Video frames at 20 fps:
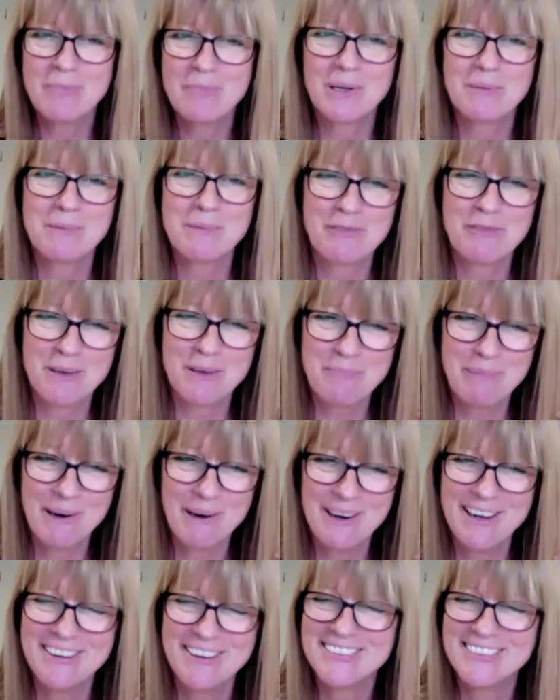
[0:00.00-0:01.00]
the bottom of the
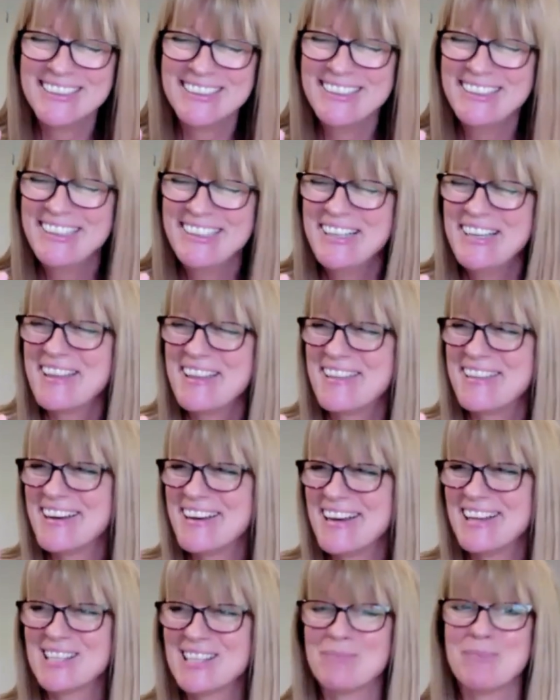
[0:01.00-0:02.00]
pile
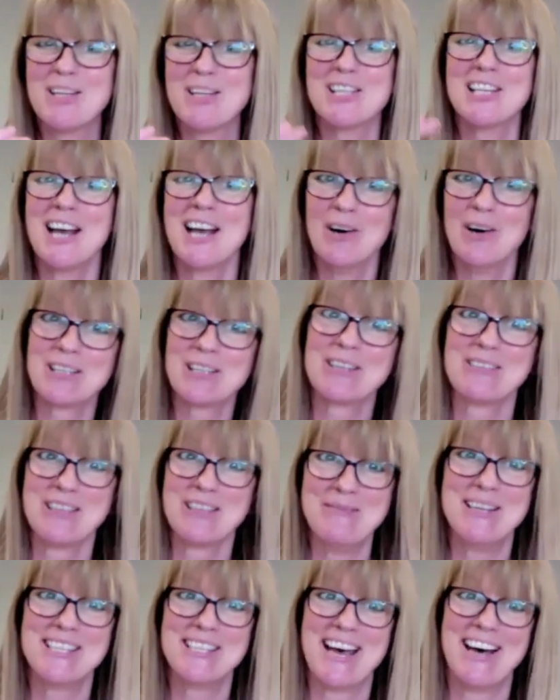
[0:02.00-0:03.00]
that especially older
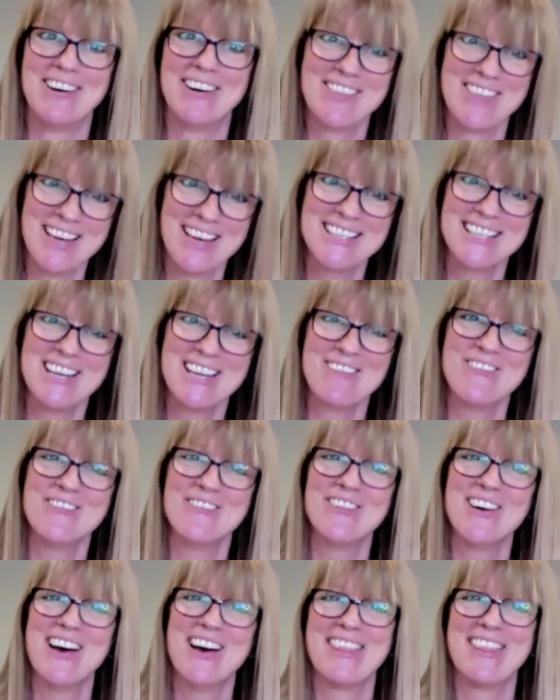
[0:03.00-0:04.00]
women's health that's
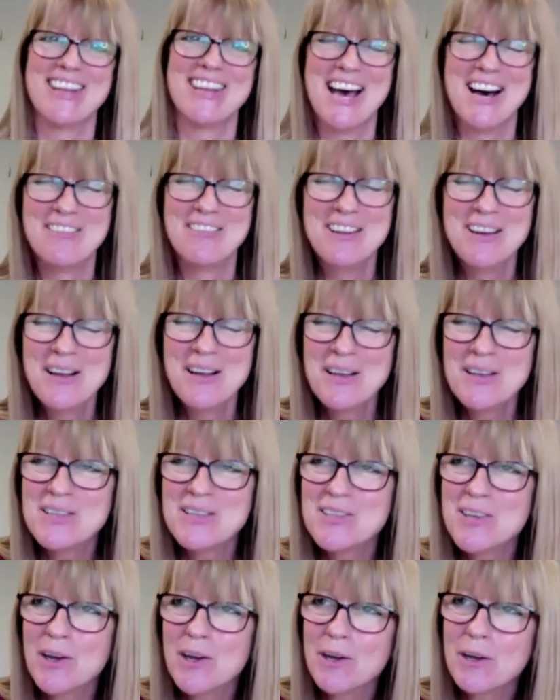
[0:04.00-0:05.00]
even further down
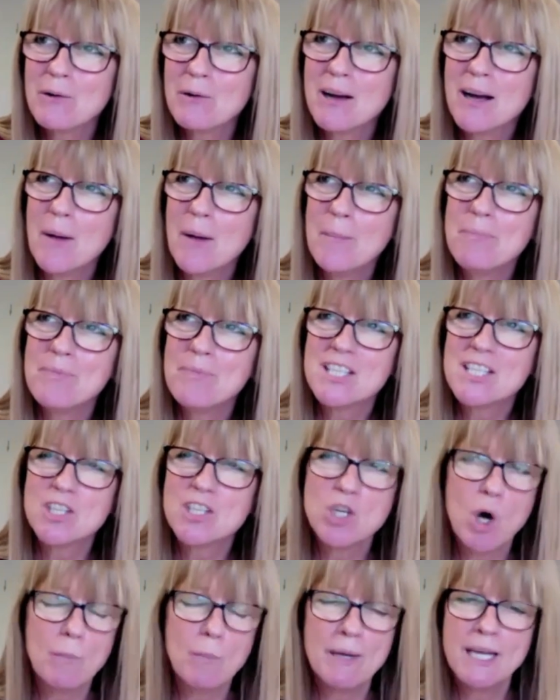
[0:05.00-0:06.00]
so um, it's
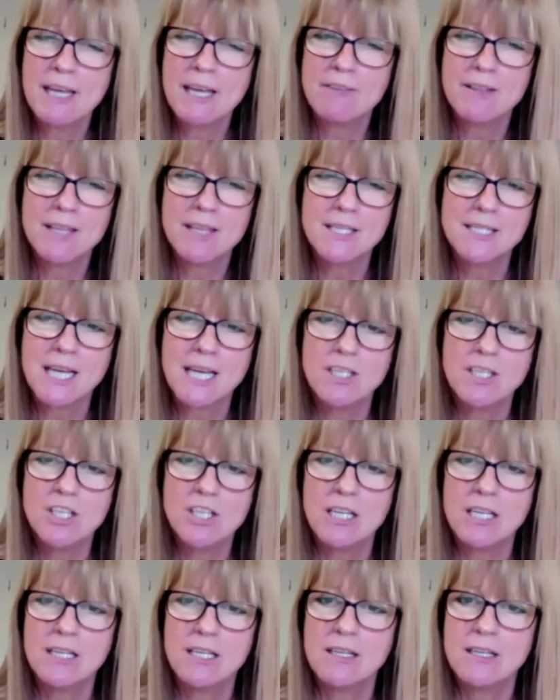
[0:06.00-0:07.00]
not been given the
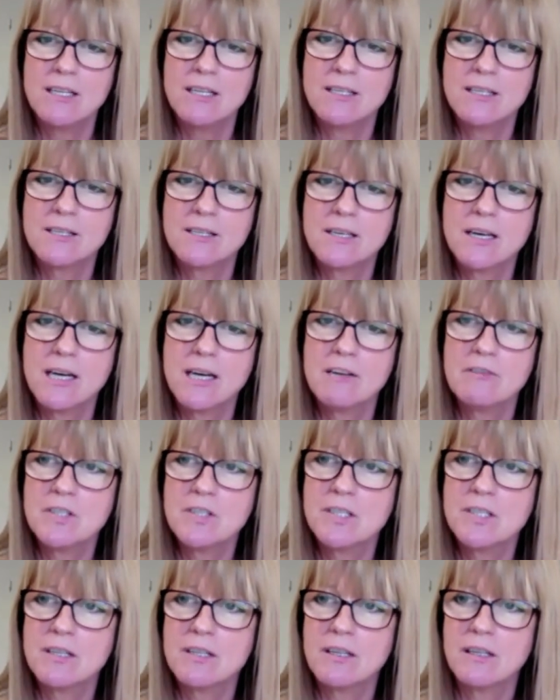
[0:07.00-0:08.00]
attention it, it
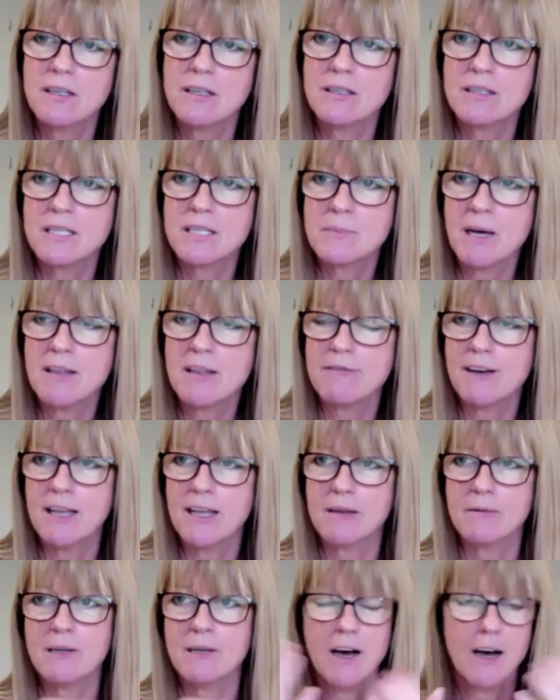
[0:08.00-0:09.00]
deserves you know, despite the
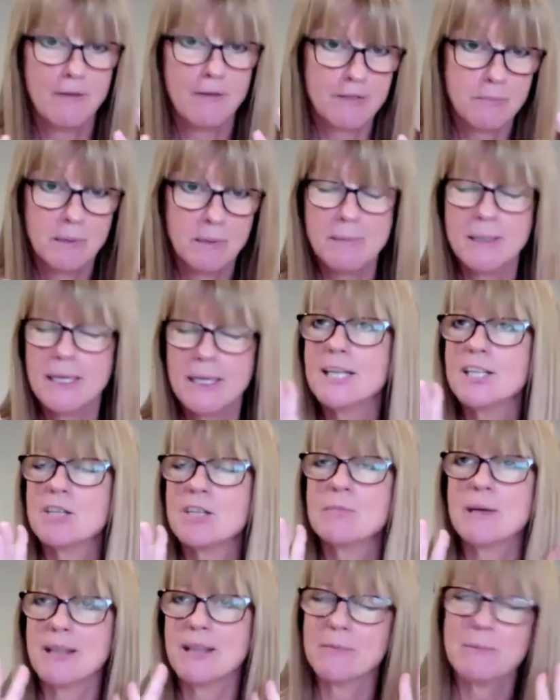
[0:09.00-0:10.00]
fact that we're half the
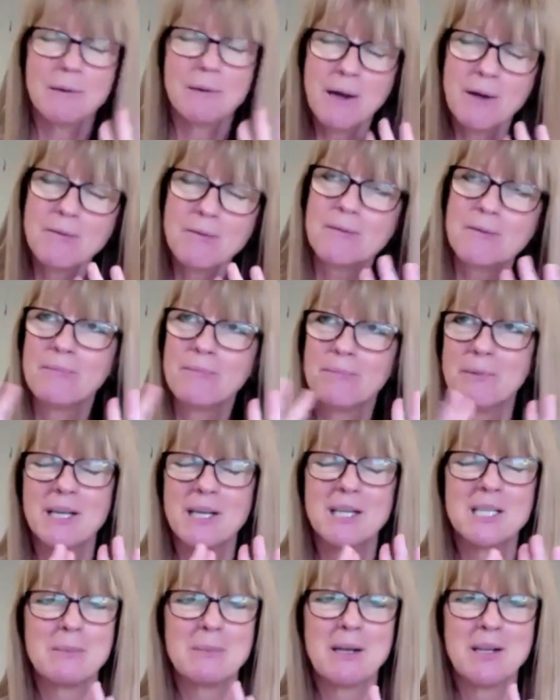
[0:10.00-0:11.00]
population but we won't we
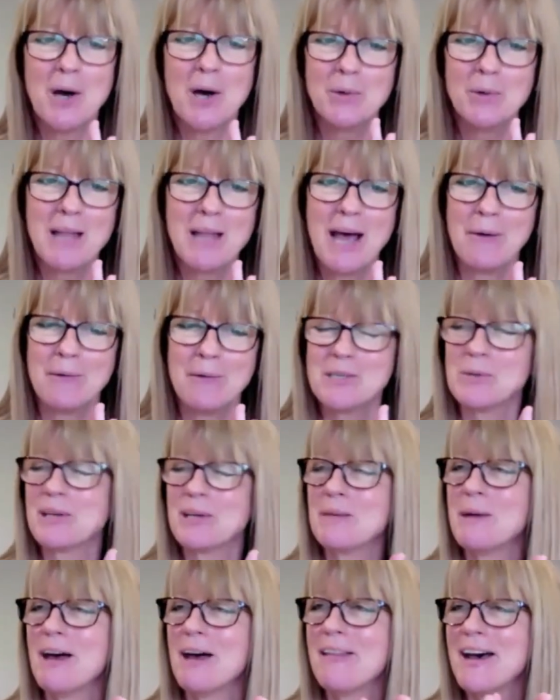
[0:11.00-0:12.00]
could spend a whole hour
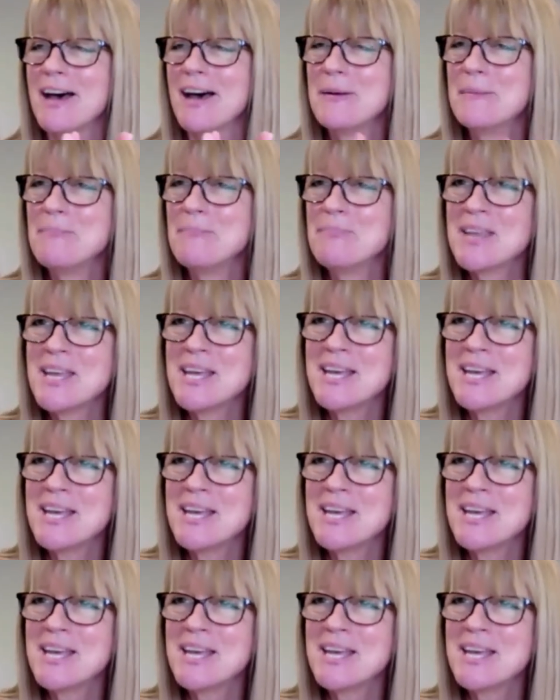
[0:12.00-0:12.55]
talking about that